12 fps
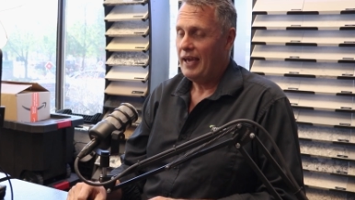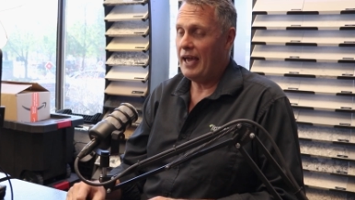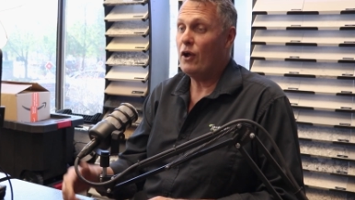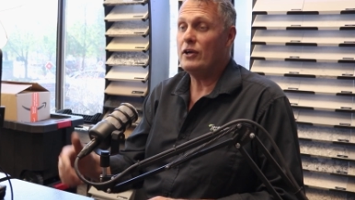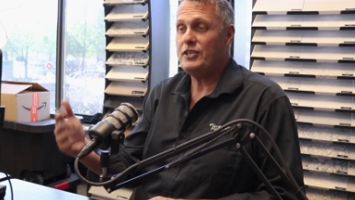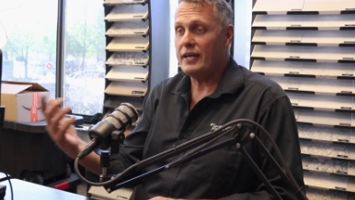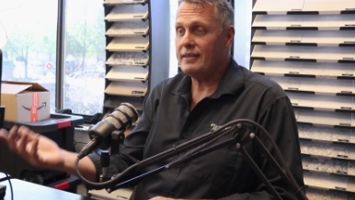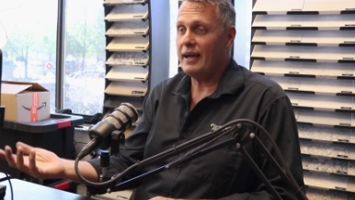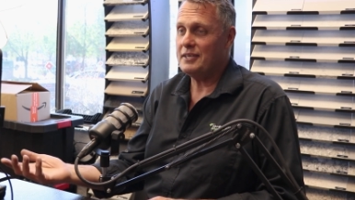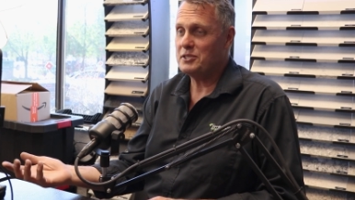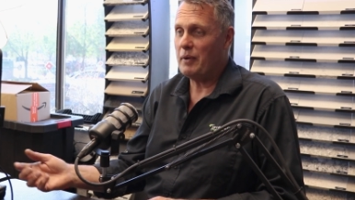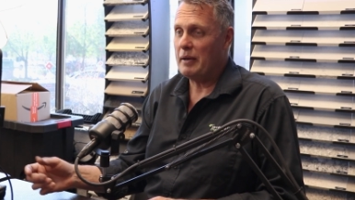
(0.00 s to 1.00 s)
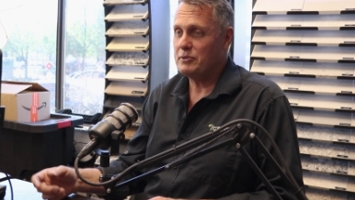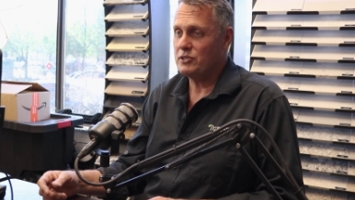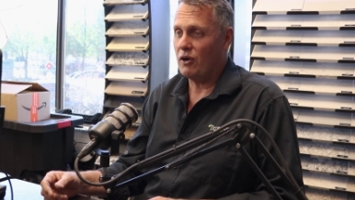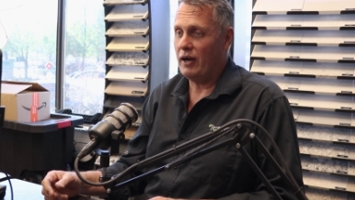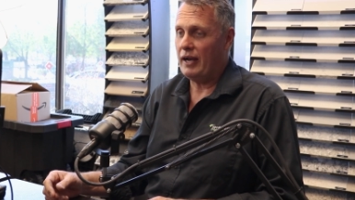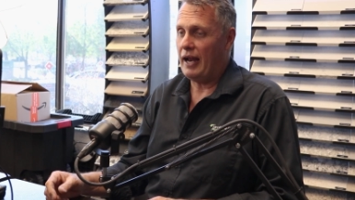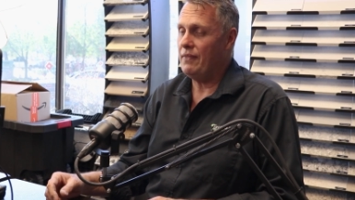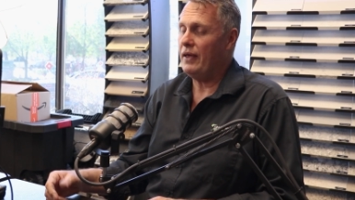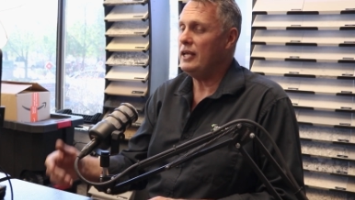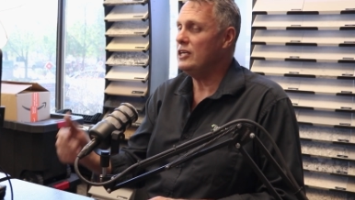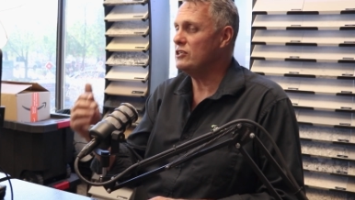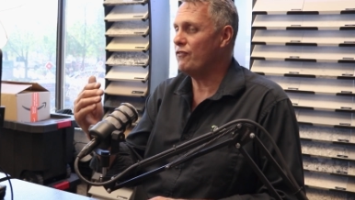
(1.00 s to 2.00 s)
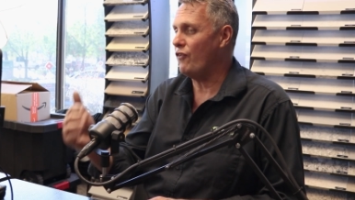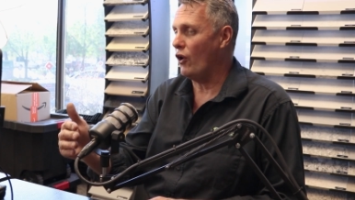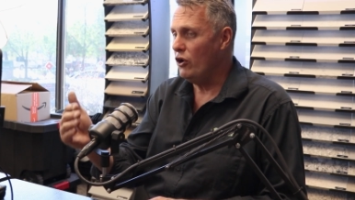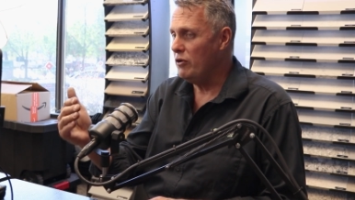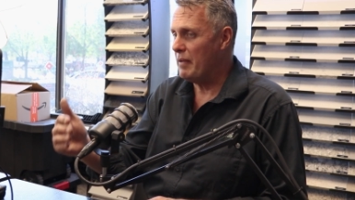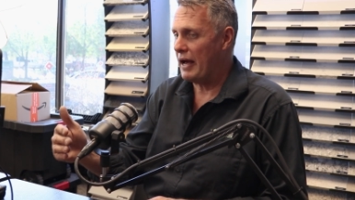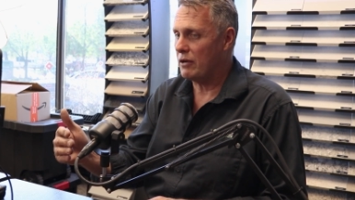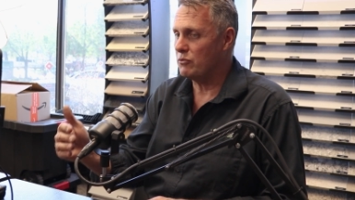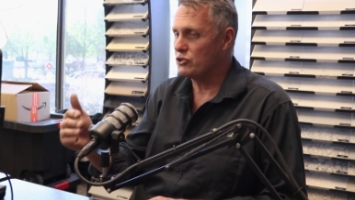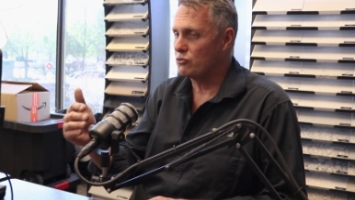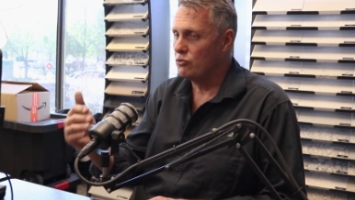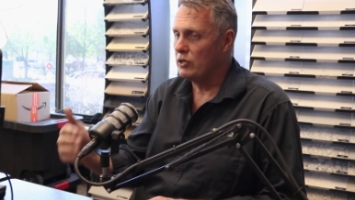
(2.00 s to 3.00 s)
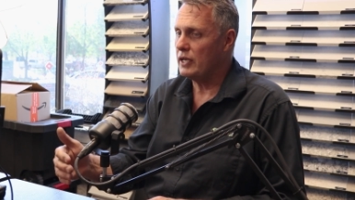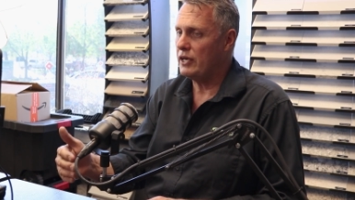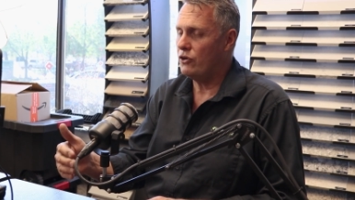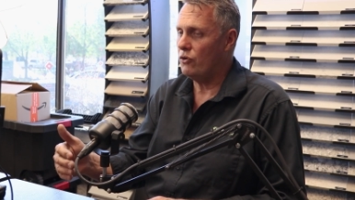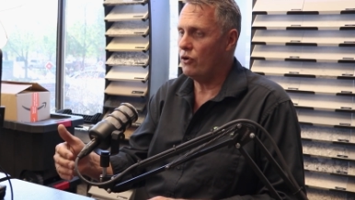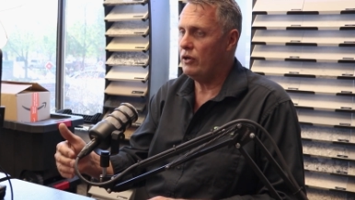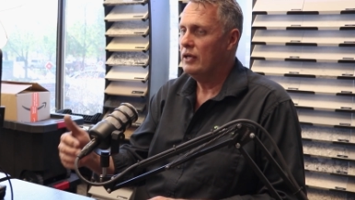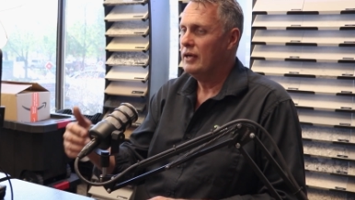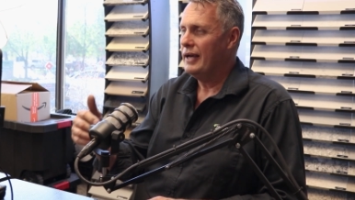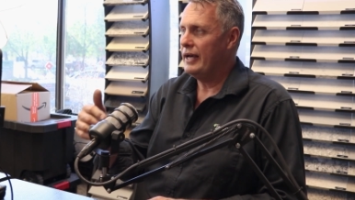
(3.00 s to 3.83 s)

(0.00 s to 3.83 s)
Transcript: And I checked out his website, and then his phone manner was really good.